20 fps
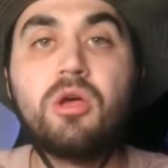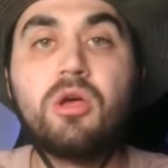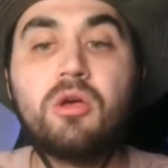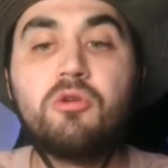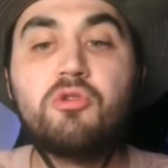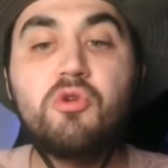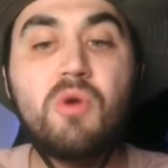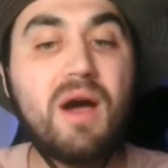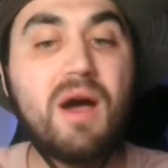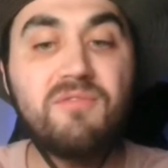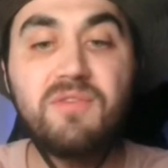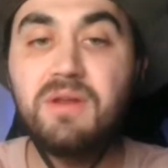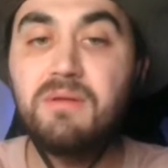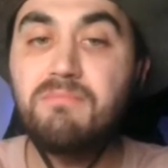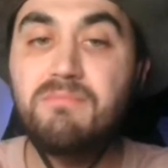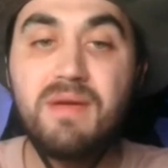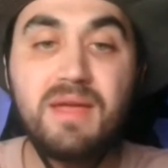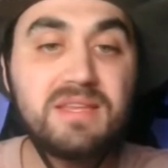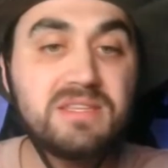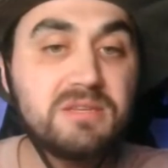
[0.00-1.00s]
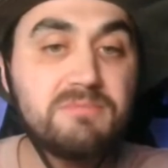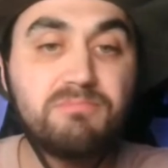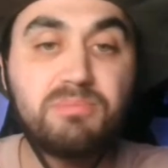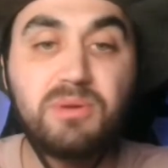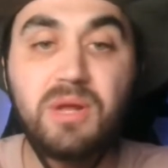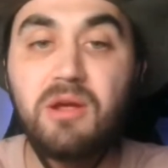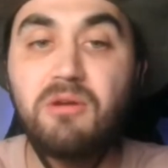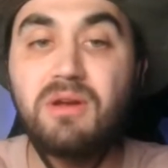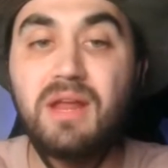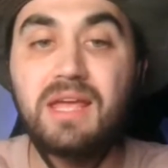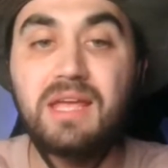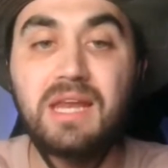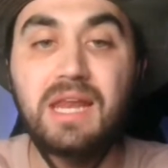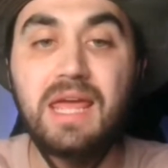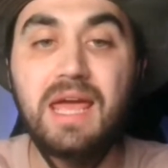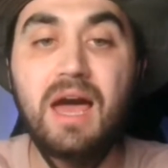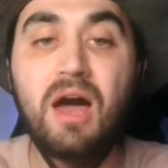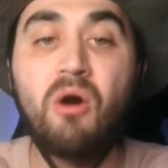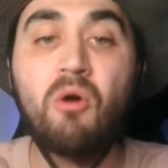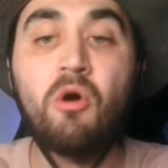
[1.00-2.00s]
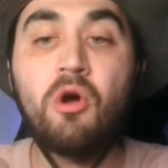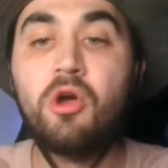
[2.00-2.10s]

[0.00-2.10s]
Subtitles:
You have an amazing player like Leao.